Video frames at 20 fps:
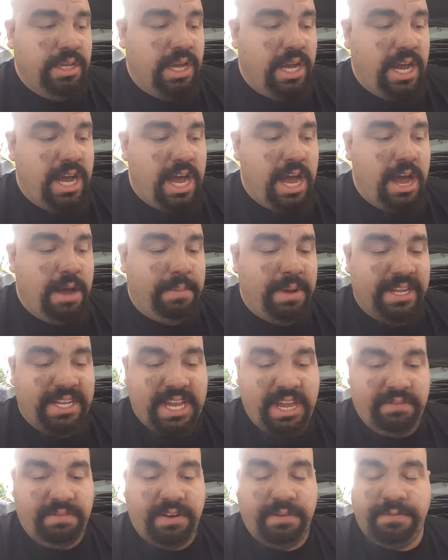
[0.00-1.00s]
I
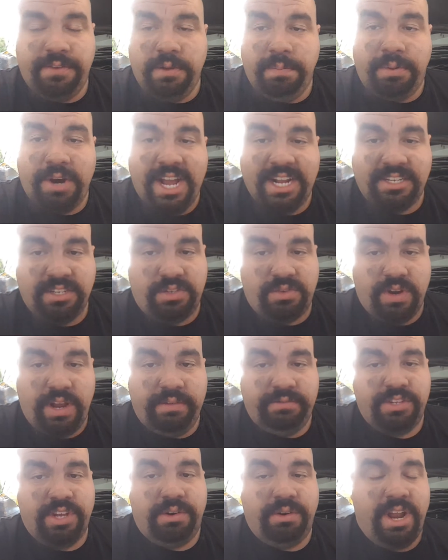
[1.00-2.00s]
gave it a few practice
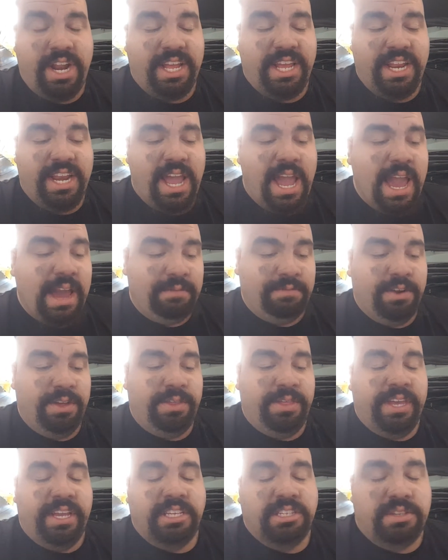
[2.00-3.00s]
revs already, and
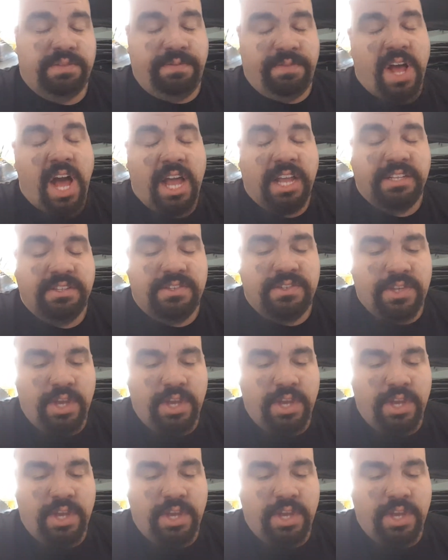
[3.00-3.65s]
everything is fine.